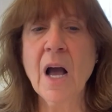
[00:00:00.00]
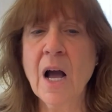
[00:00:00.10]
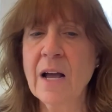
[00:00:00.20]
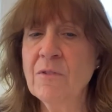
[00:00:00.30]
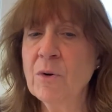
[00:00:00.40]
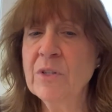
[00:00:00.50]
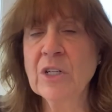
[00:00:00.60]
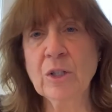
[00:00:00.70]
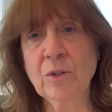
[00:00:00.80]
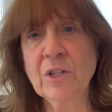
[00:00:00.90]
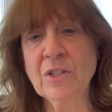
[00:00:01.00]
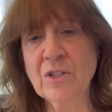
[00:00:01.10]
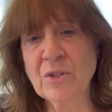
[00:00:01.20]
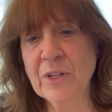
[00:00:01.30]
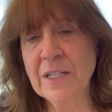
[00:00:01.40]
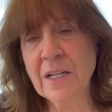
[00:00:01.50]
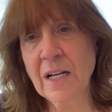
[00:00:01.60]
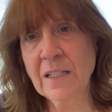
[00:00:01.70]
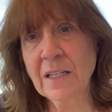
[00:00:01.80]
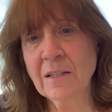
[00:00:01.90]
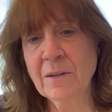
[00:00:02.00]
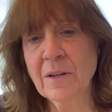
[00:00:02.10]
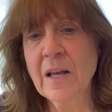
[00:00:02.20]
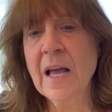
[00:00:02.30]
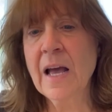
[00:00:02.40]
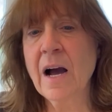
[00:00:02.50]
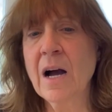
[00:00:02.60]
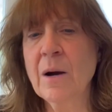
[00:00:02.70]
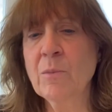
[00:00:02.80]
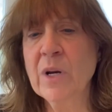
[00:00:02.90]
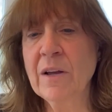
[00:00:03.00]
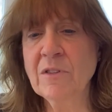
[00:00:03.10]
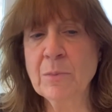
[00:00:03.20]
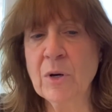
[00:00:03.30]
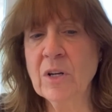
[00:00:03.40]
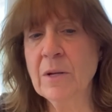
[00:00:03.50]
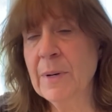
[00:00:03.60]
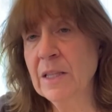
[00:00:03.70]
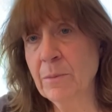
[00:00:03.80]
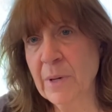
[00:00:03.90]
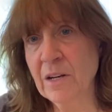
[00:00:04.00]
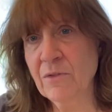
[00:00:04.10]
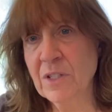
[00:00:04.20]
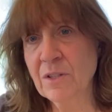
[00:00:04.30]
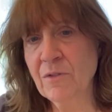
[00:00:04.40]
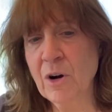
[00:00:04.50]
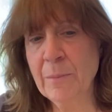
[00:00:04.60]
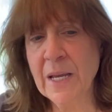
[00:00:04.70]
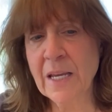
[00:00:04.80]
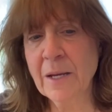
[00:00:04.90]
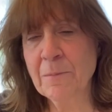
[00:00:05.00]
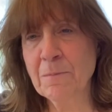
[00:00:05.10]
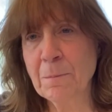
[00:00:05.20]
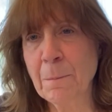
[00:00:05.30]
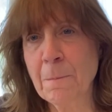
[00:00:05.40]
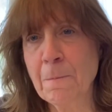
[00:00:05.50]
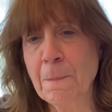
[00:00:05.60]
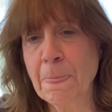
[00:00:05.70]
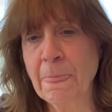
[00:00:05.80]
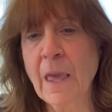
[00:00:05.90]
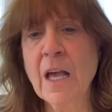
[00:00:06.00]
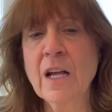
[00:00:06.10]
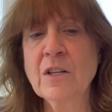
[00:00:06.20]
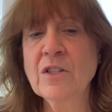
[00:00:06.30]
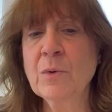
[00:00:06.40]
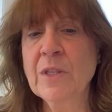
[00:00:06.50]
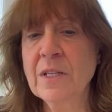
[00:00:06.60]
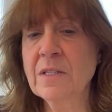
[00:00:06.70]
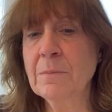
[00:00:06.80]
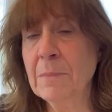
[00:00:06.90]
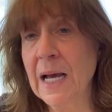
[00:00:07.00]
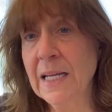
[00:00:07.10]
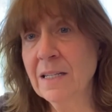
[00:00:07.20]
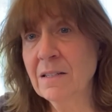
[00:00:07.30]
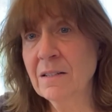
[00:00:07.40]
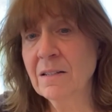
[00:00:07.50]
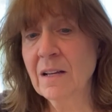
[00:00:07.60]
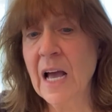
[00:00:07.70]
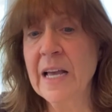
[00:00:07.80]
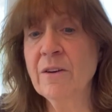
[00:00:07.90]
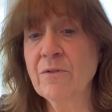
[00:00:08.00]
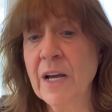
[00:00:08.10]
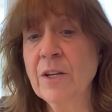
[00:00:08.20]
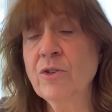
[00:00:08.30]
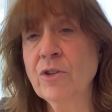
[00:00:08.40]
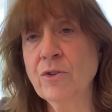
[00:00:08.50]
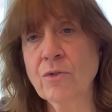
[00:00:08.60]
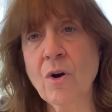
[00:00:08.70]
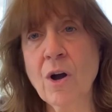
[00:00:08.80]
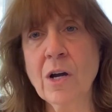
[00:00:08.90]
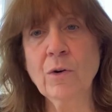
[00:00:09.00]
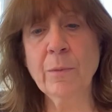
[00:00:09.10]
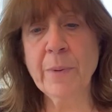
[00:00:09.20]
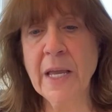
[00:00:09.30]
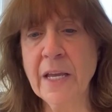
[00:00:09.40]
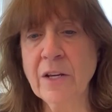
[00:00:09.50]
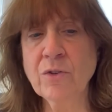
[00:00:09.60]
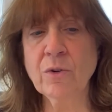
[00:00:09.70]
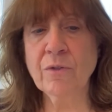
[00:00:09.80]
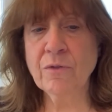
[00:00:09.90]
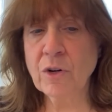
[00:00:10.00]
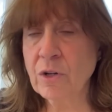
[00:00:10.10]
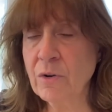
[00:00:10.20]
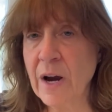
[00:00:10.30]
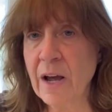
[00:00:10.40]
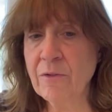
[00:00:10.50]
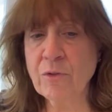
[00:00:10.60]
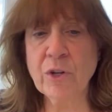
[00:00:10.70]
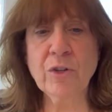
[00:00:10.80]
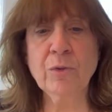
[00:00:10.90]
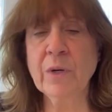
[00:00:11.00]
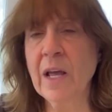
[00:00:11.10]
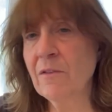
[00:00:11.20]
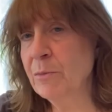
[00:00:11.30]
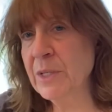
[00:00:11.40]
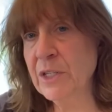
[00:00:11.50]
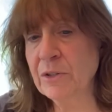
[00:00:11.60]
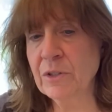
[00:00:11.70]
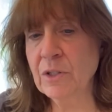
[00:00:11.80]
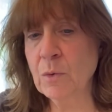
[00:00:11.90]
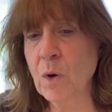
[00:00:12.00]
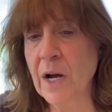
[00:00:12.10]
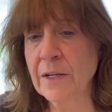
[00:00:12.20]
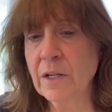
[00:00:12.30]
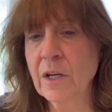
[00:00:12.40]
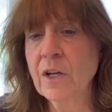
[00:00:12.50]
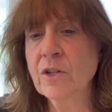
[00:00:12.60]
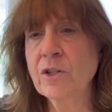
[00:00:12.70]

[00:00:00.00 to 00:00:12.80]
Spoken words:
I've always included storytelling when I've spoken about the benefits of art making. So with this in mind, I invite you to draw or paint or photograph or use whatever materials you want to